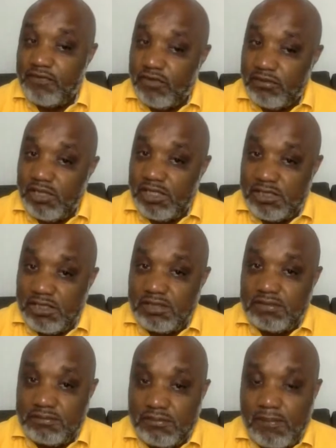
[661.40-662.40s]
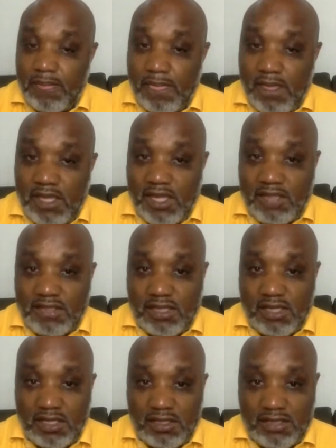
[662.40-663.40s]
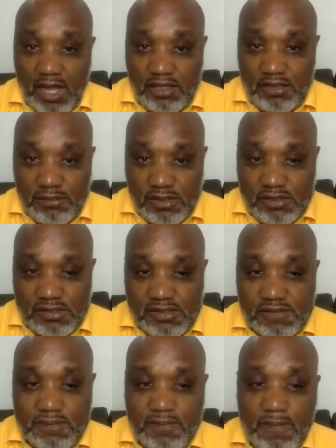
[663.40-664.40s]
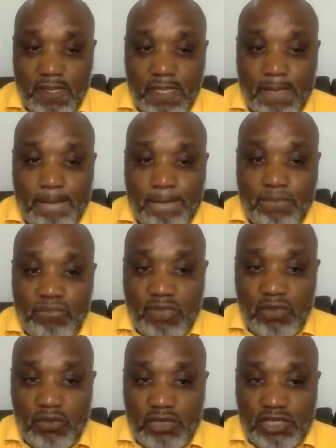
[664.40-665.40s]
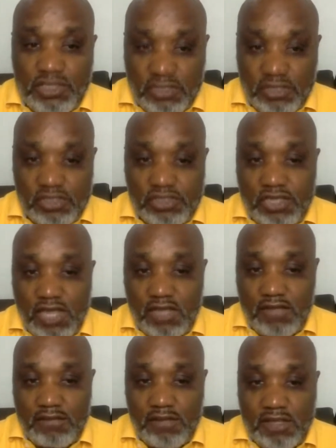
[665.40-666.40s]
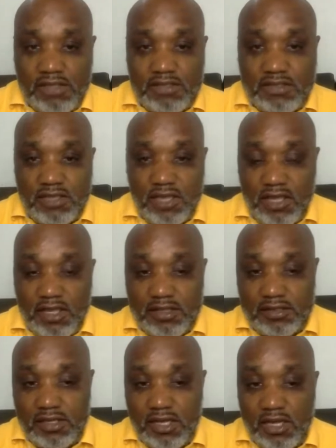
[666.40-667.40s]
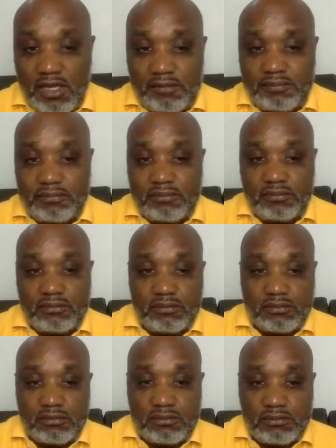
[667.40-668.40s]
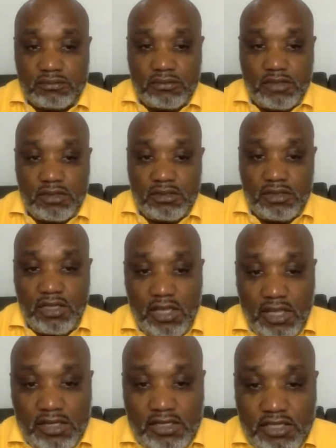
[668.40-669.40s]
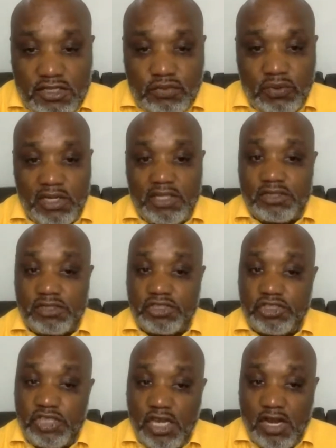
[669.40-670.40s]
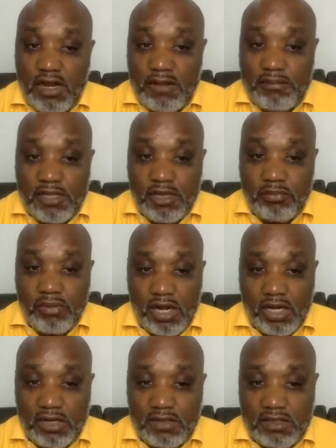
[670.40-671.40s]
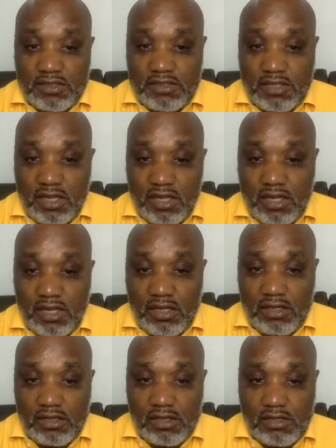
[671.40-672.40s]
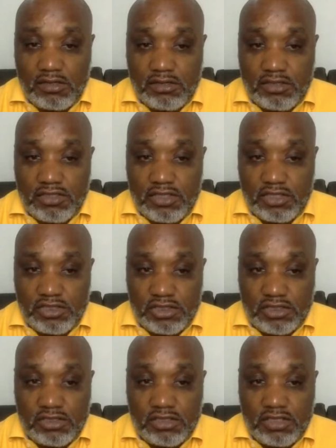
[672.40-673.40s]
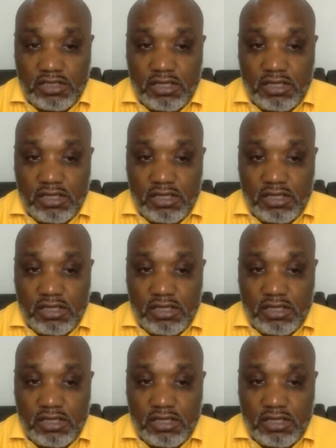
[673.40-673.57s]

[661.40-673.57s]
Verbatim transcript: of information he has a lot of documents, research documents, and um, and he's willing to share and be a part of this uh, discussion